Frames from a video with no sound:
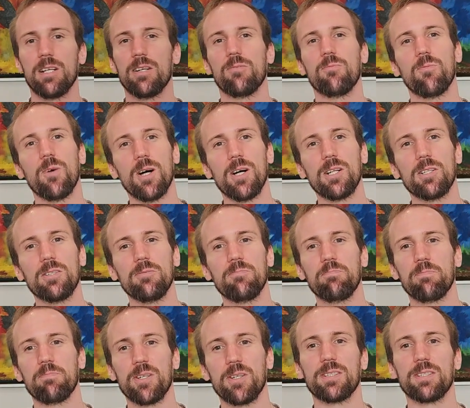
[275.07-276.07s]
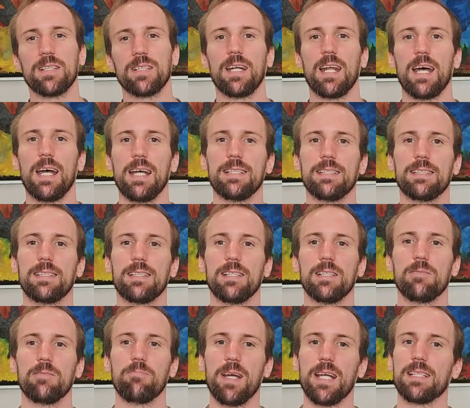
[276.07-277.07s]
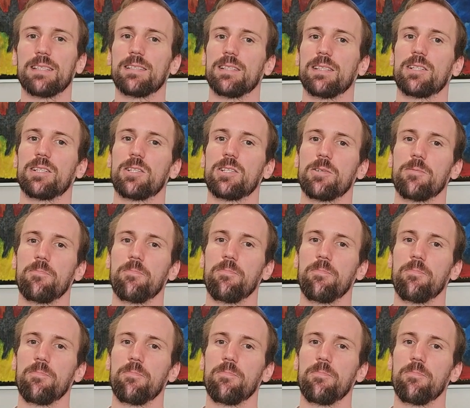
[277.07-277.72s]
one personalized message.